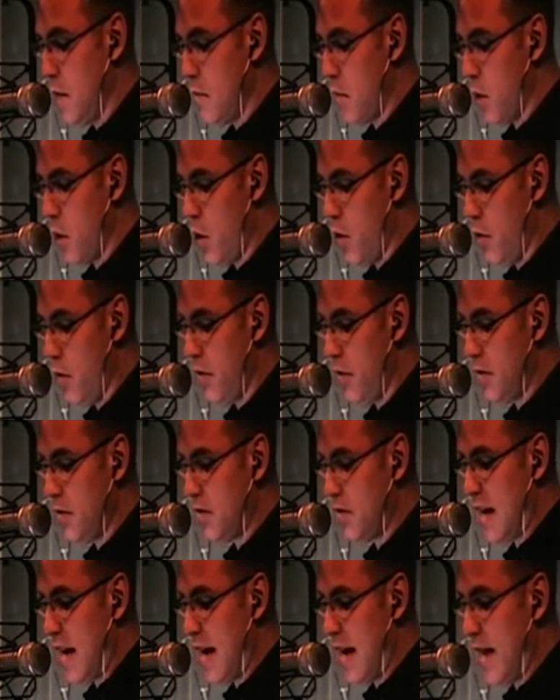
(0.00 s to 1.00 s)
Both
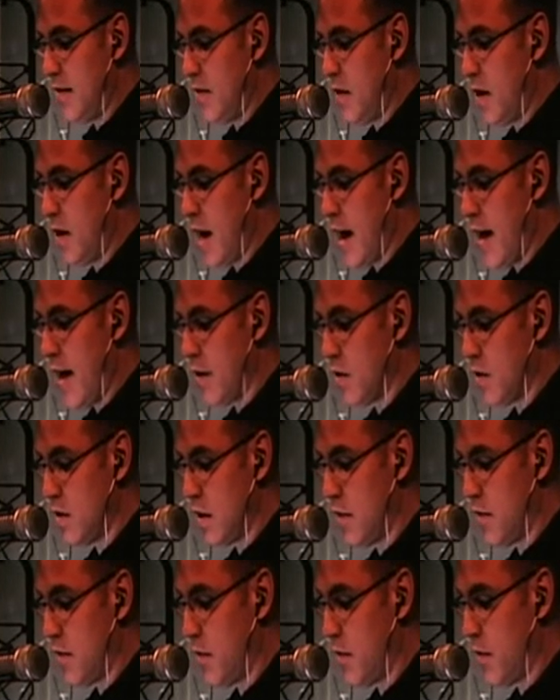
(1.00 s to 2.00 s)
sides of the aisle
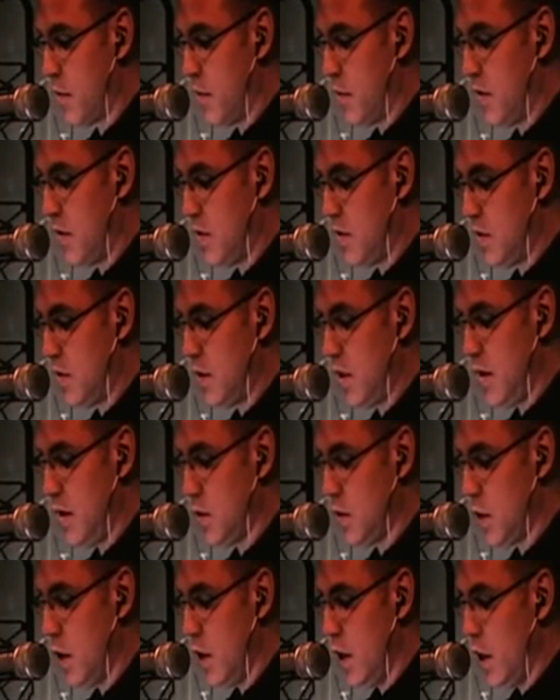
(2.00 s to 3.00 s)
suffer from this
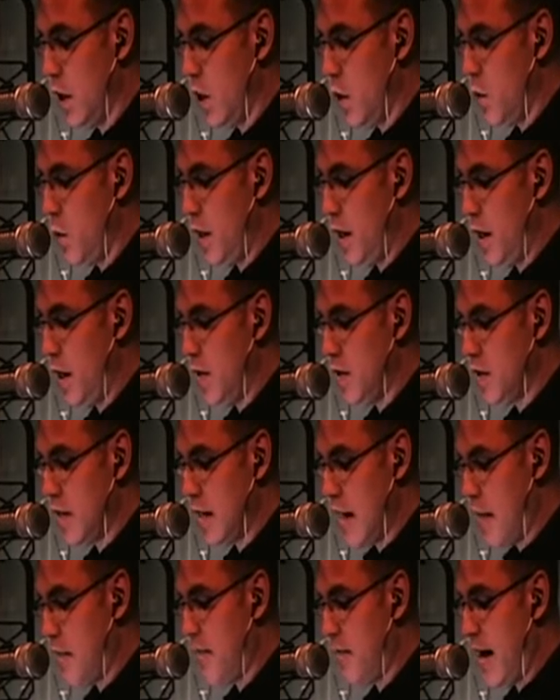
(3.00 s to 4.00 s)
disease. We need to
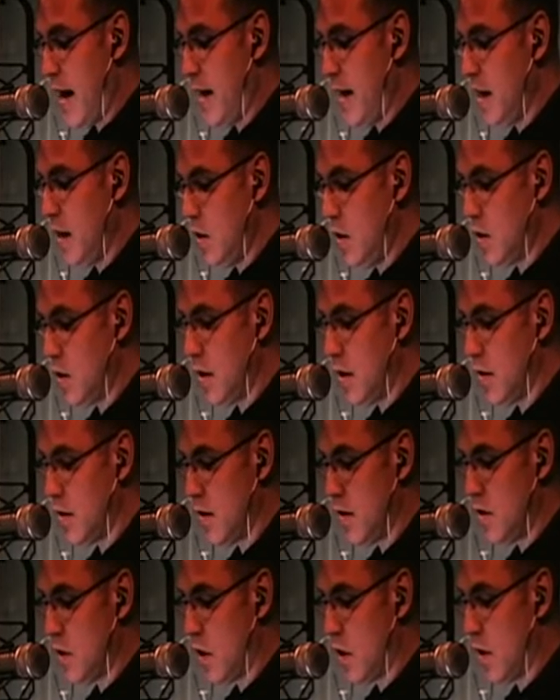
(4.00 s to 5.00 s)
stop fighting each
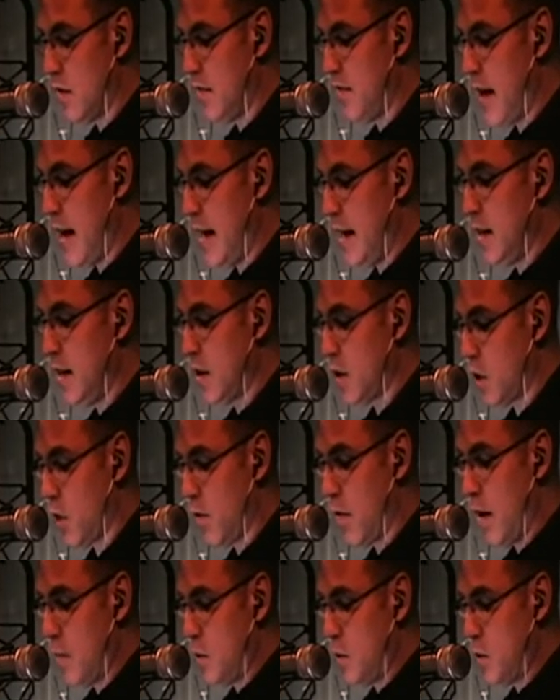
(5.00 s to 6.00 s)
other and start fighting the
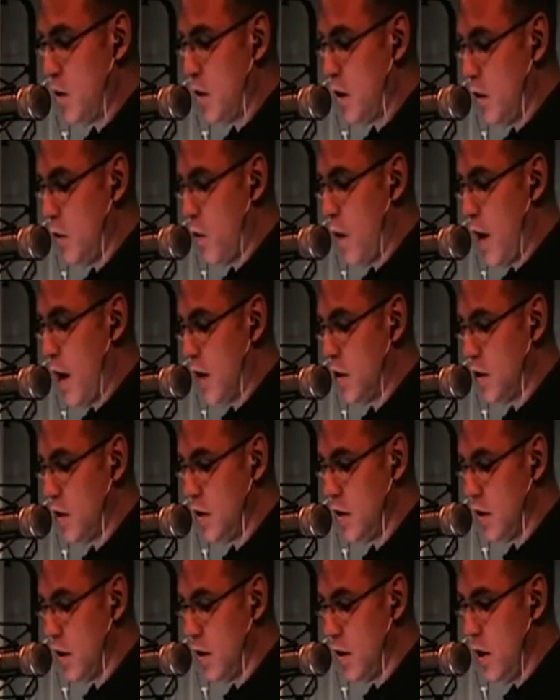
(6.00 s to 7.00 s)
corruption in
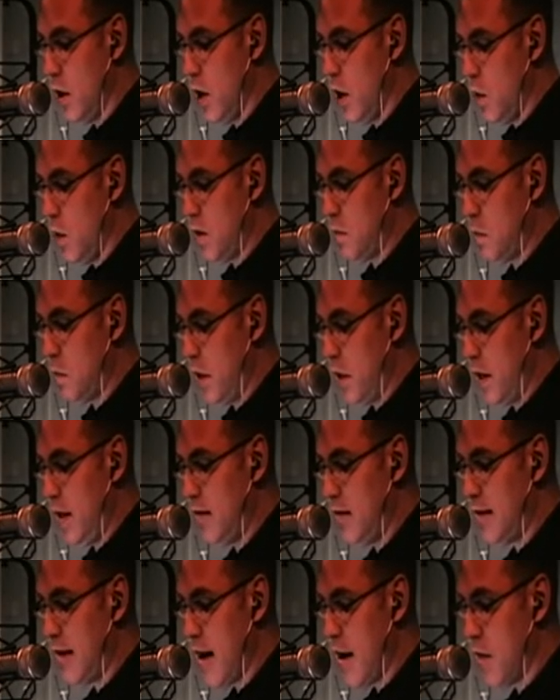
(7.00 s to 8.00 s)
Washington, which
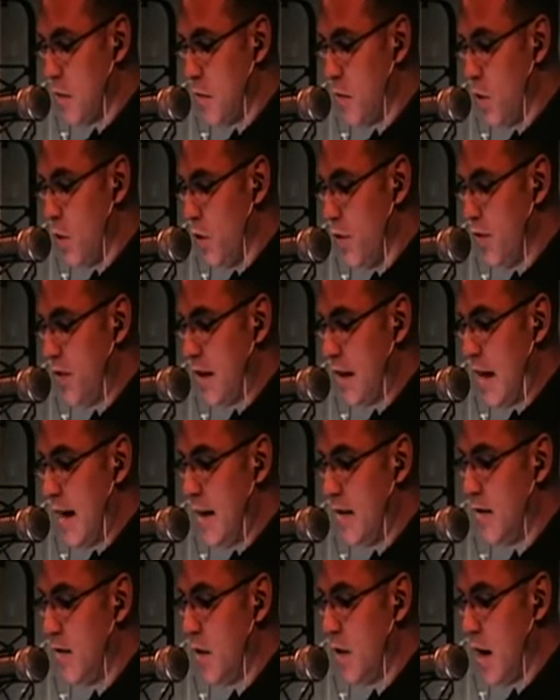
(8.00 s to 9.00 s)
bleeds down both
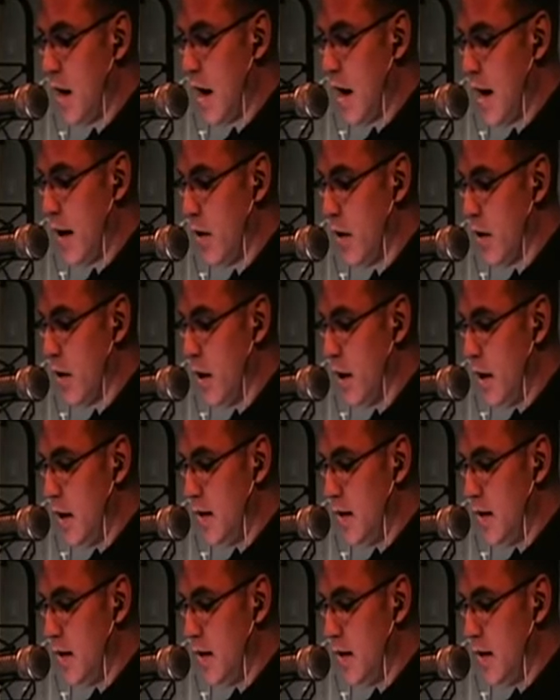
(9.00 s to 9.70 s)
sides of the aisle.